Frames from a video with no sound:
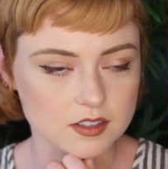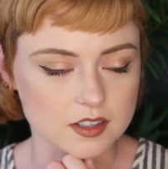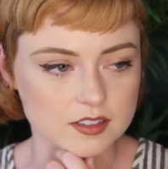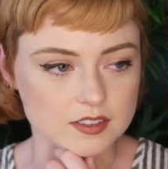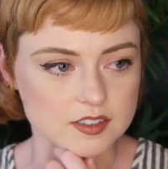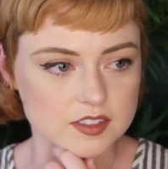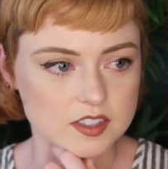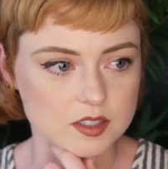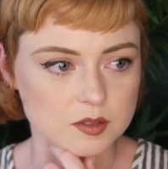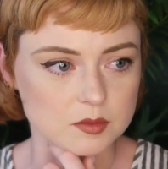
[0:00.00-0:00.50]

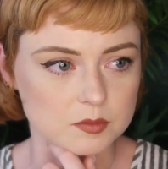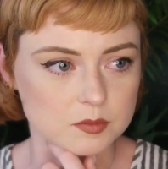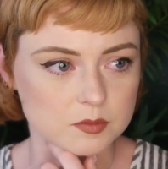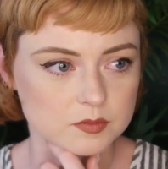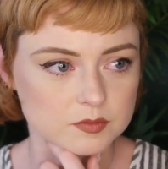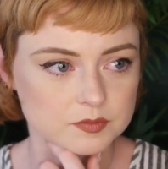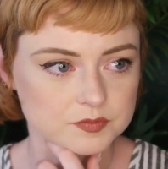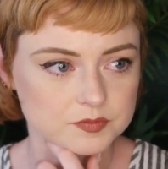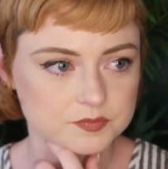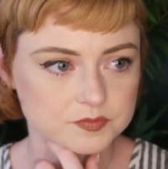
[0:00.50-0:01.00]
and
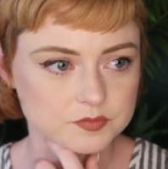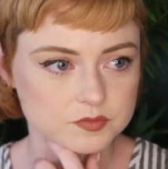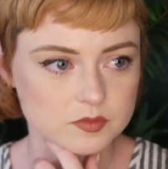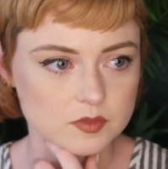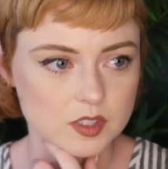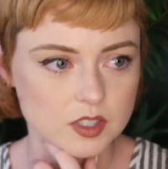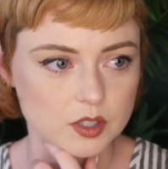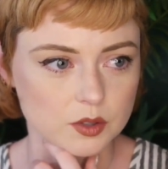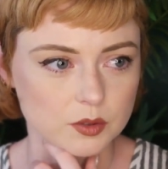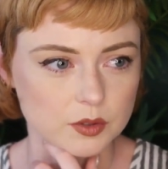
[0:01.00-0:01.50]
seem,
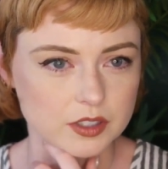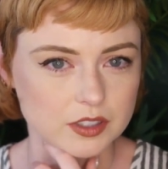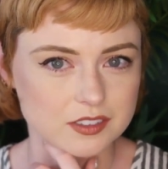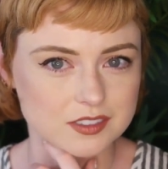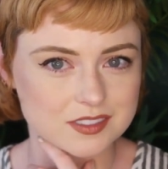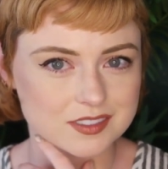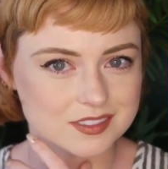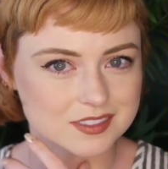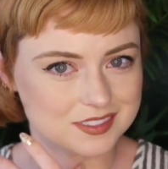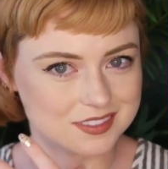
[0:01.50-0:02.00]
you know, like
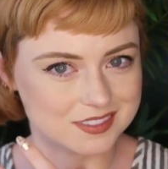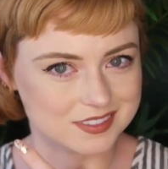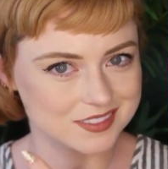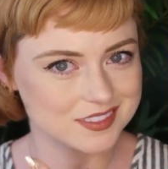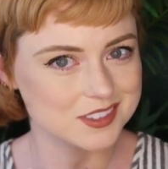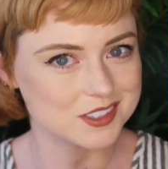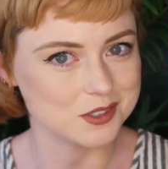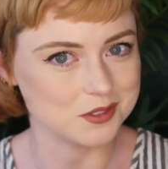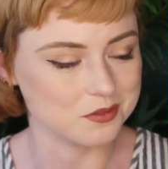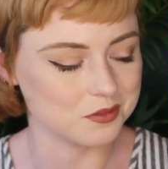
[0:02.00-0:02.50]

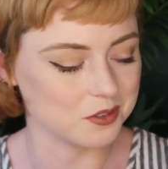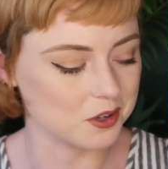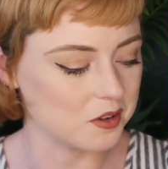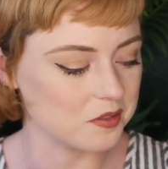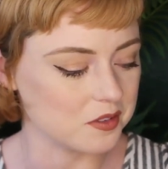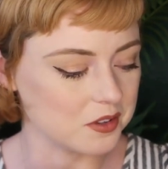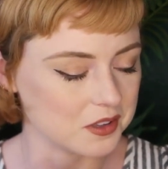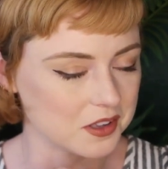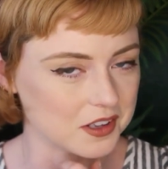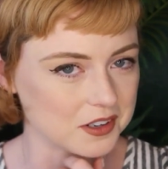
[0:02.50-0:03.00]
to
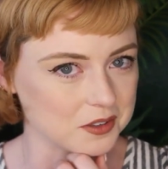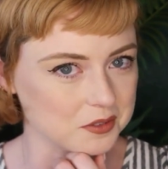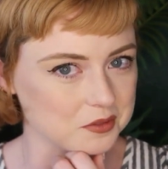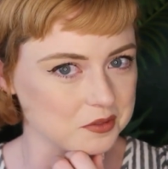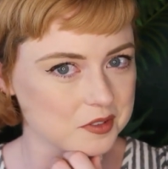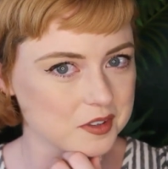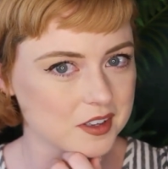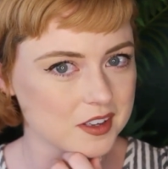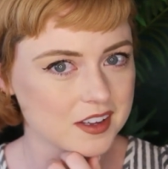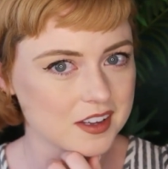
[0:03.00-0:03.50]
involve a lot of
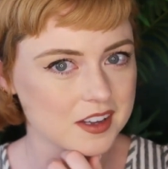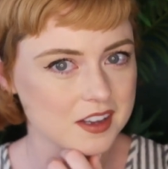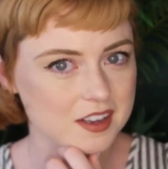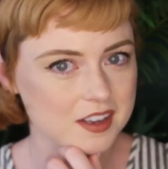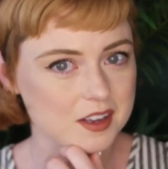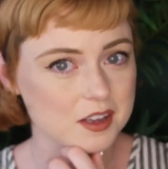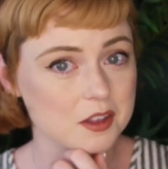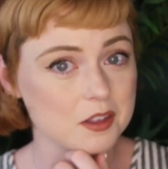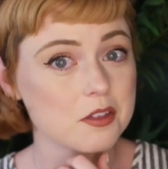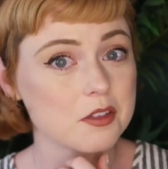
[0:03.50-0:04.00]

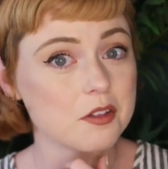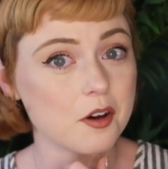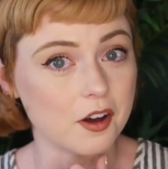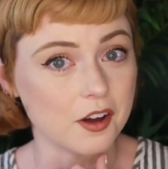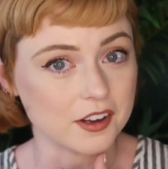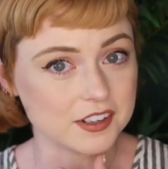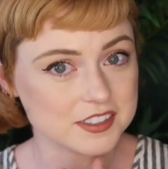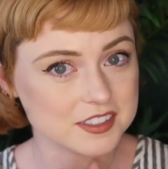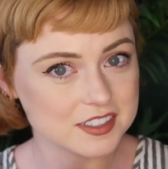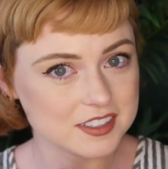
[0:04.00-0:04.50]

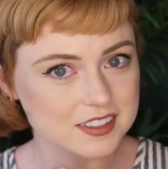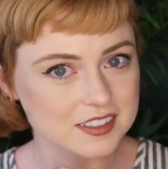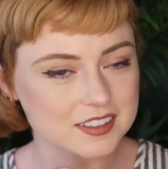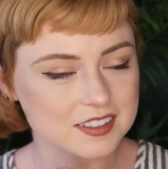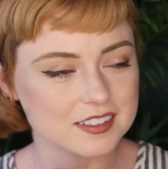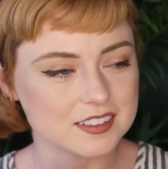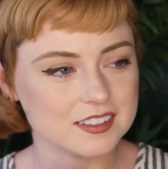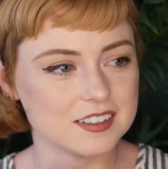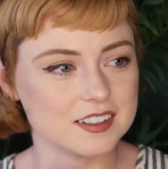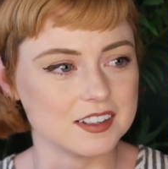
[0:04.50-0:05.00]
thought,
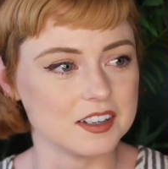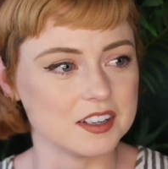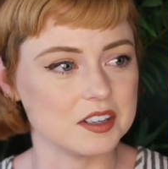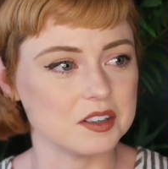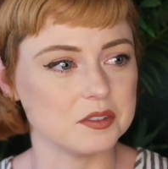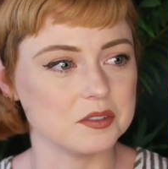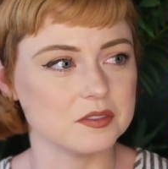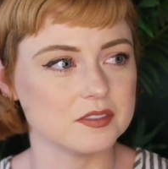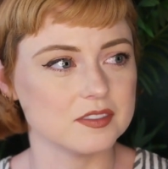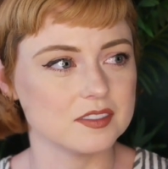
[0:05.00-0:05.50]

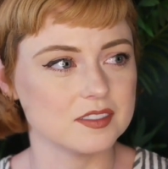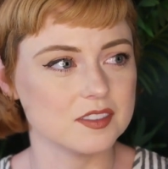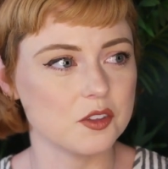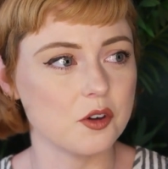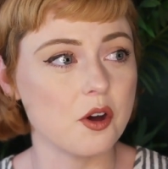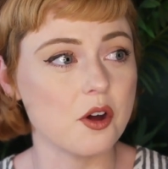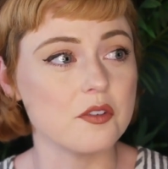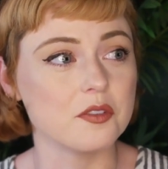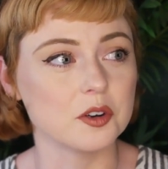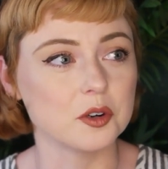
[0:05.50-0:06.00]
uh,
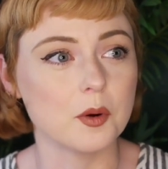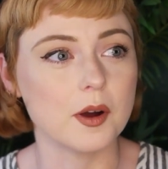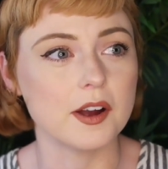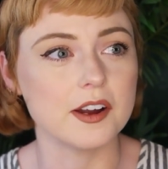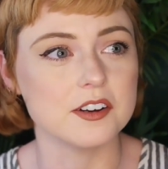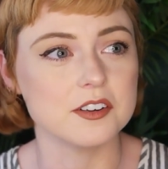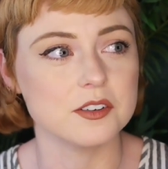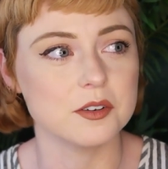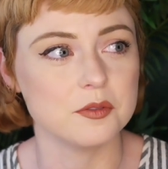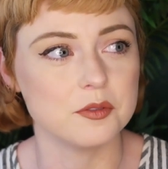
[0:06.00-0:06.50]
thought
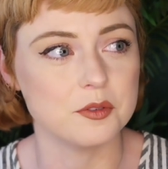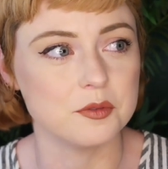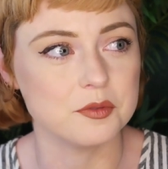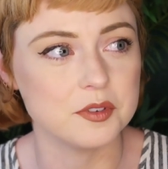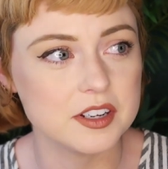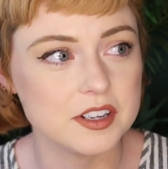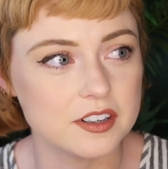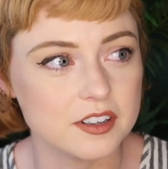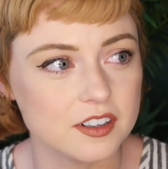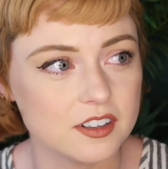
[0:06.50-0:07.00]
required of the
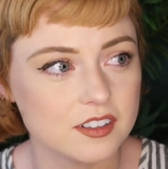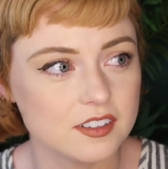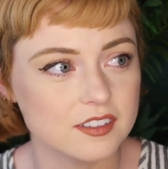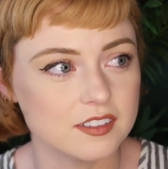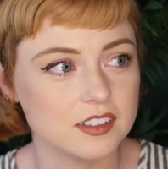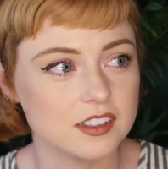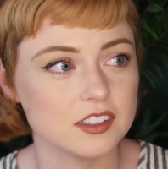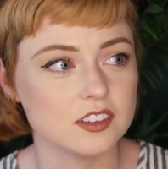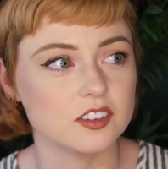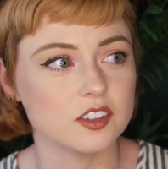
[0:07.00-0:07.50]
reader
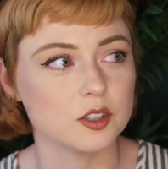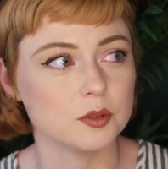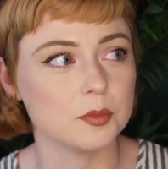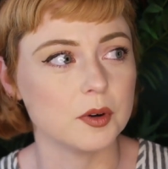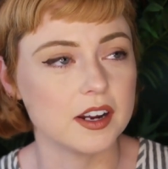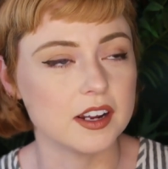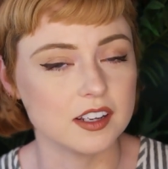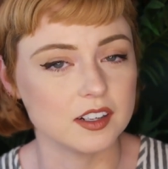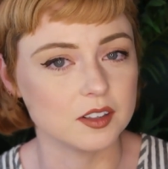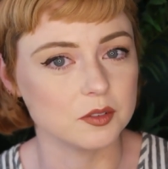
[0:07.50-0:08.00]
in their
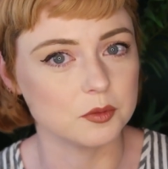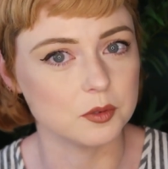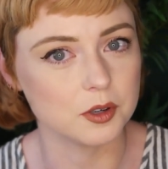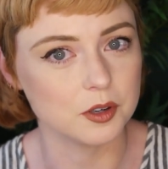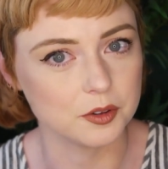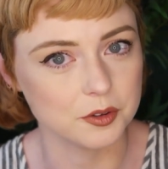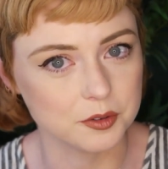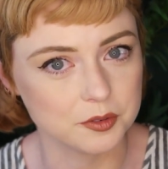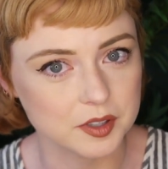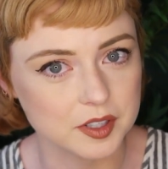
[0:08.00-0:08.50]
brain
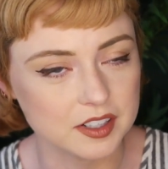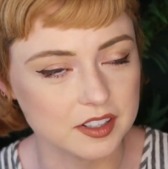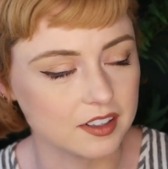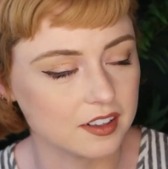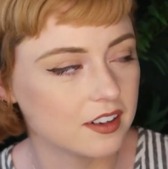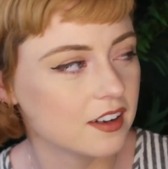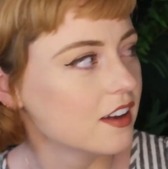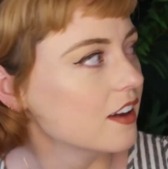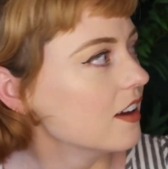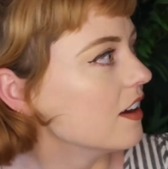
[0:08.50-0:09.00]
while they're reading,